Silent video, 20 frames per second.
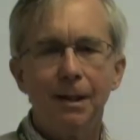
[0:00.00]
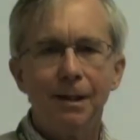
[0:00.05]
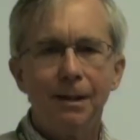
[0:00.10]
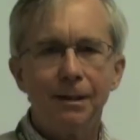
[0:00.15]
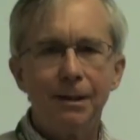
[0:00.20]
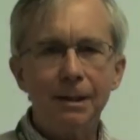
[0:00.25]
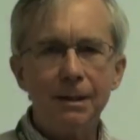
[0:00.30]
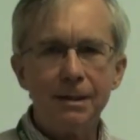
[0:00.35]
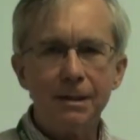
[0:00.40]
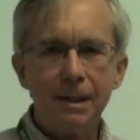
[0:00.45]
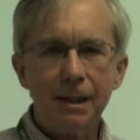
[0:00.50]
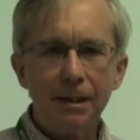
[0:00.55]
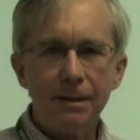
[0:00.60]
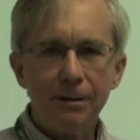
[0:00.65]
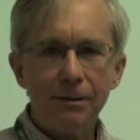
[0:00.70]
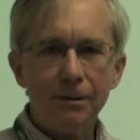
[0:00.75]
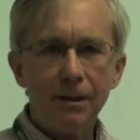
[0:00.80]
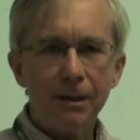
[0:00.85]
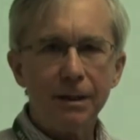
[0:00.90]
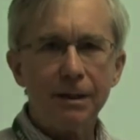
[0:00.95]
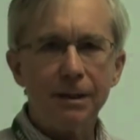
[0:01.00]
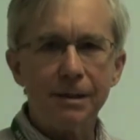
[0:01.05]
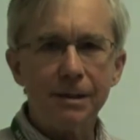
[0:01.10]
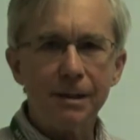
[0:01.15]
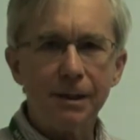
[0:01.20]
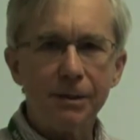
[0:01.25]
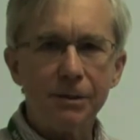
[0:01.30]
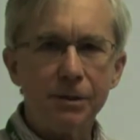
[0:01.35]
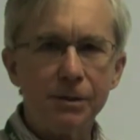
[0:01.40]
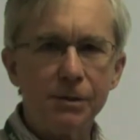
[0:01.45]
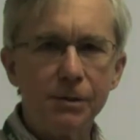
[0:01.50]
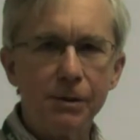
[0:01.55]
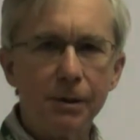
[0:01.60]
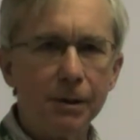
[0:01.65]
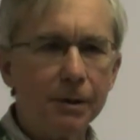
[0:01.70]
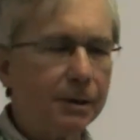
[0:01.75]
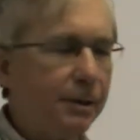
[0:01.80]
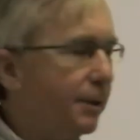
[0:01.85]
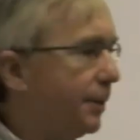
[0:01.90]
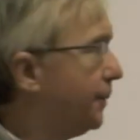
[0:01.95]
Let's take a look at such a
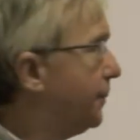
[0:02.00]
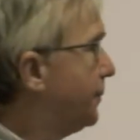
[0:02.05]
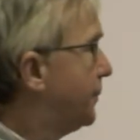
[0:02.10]
circuit.